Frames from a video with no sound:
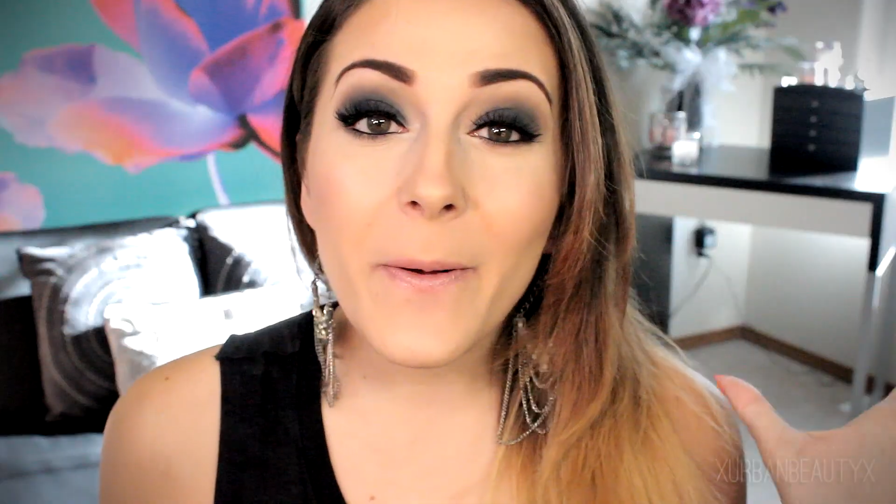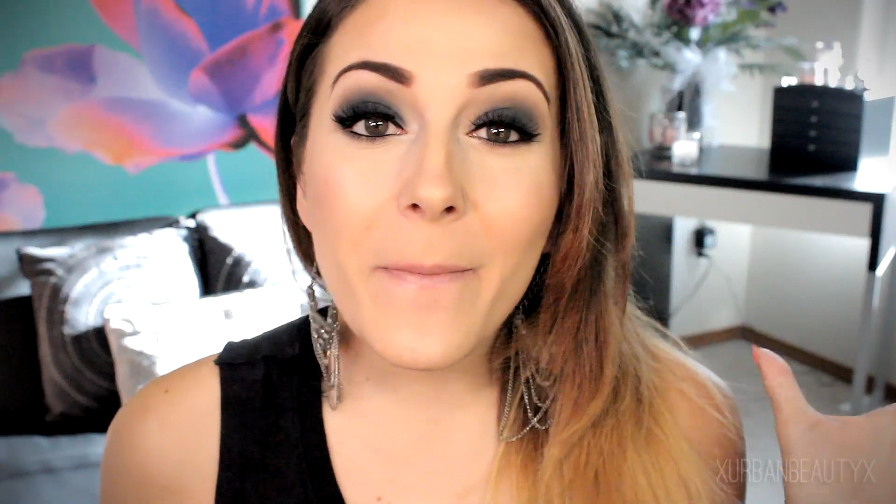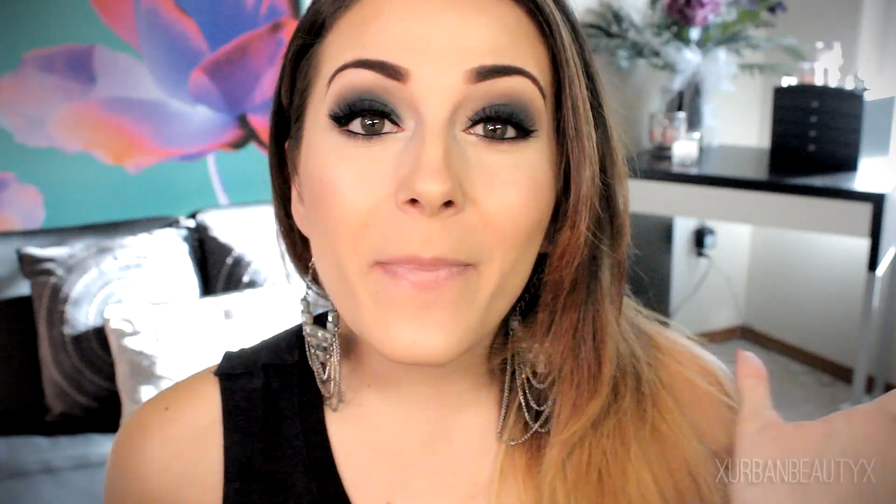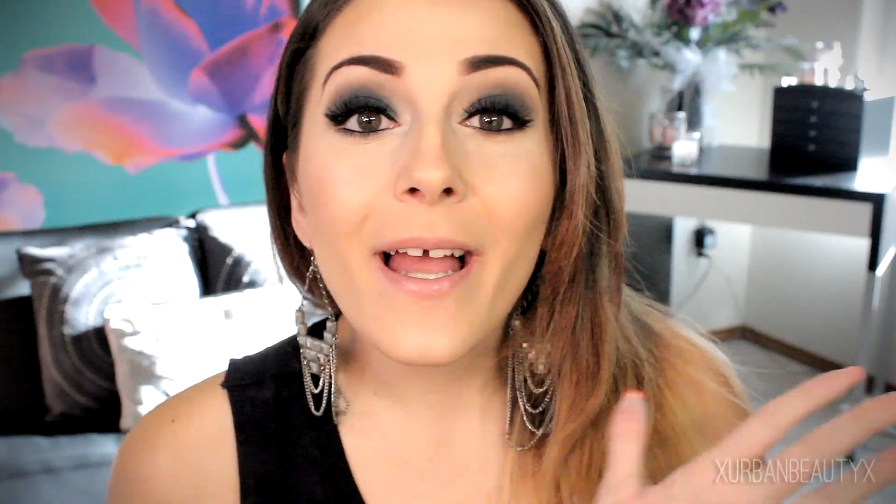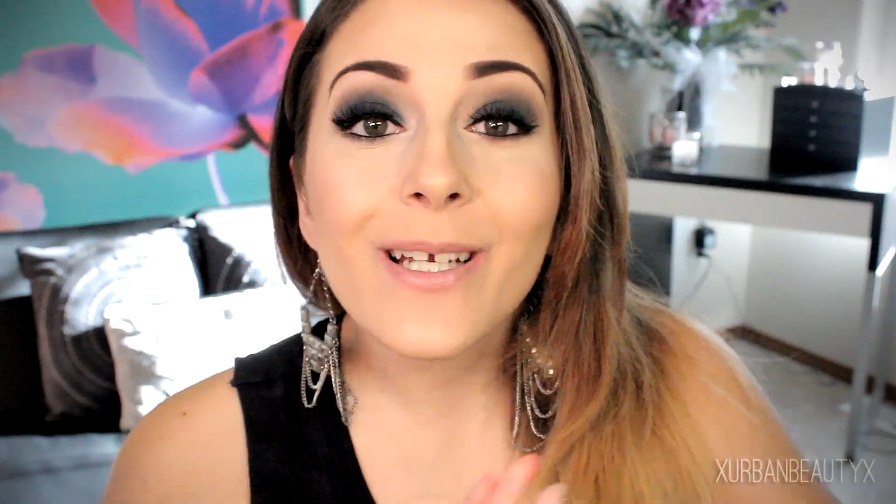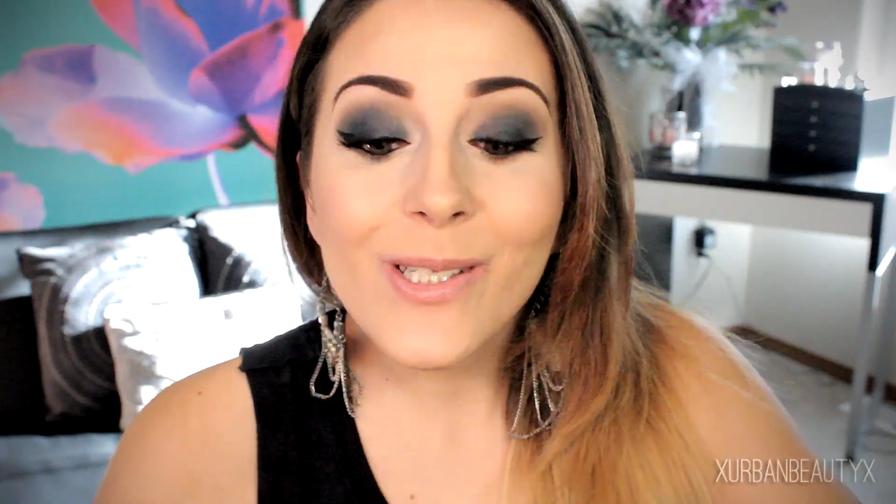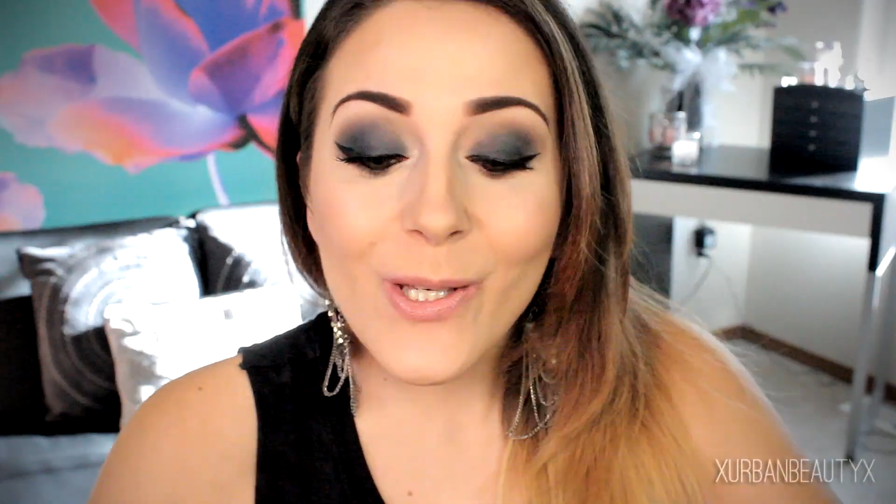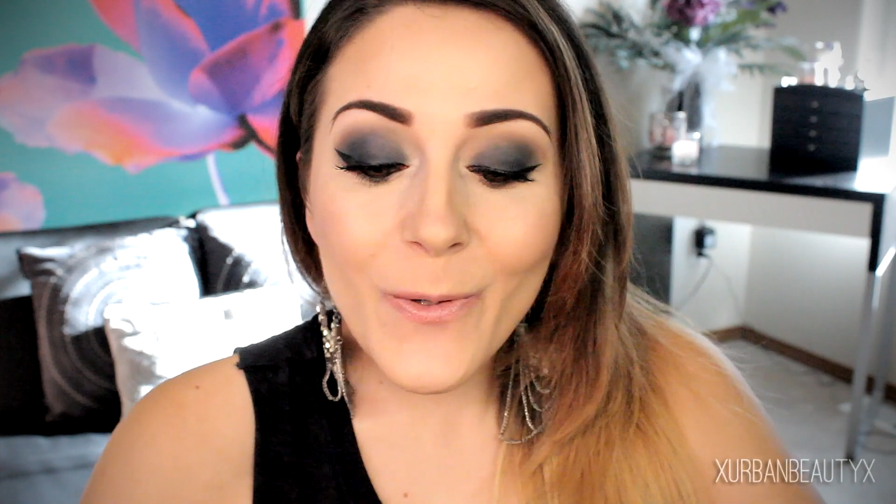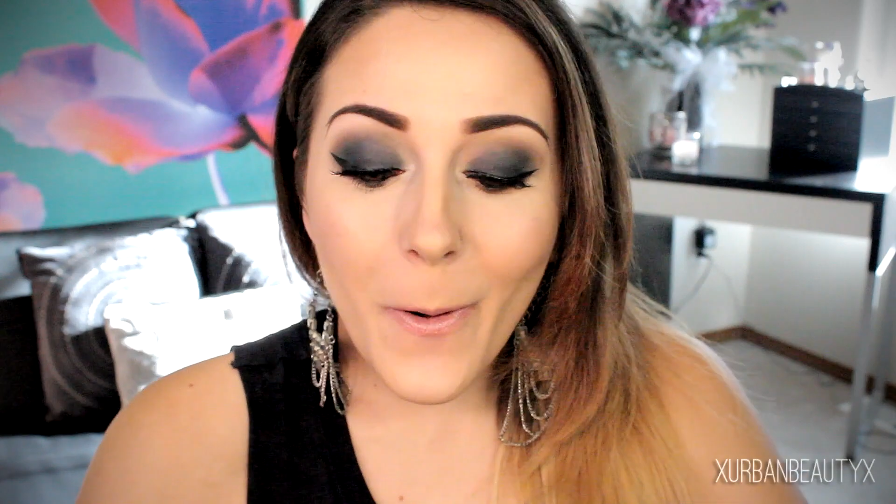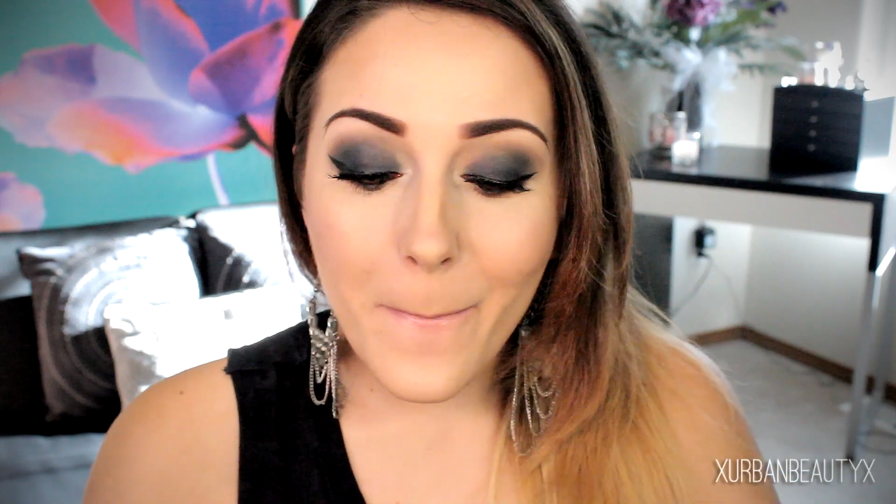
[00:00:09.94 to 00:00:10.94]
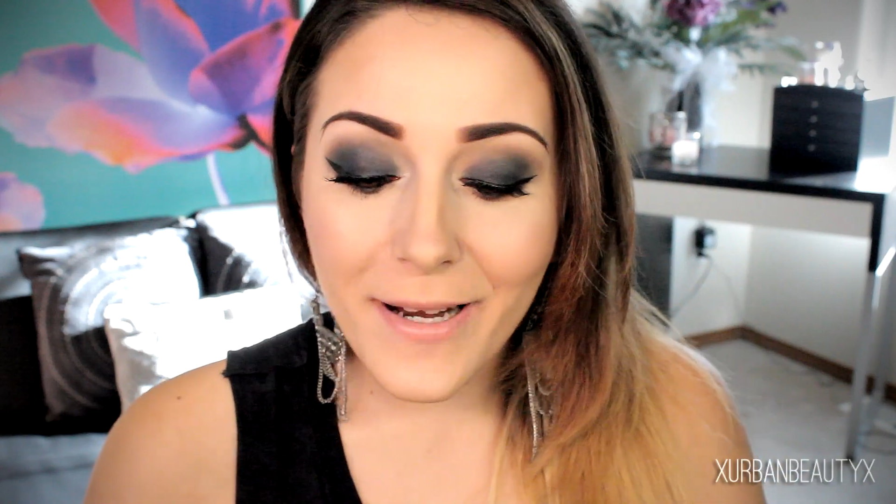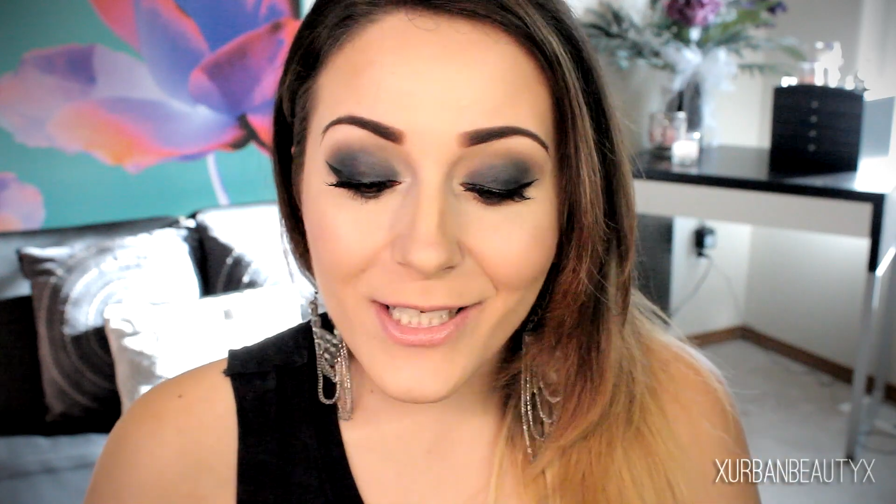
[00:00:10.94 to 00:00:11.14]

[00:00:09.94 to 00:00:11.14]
welcome back to my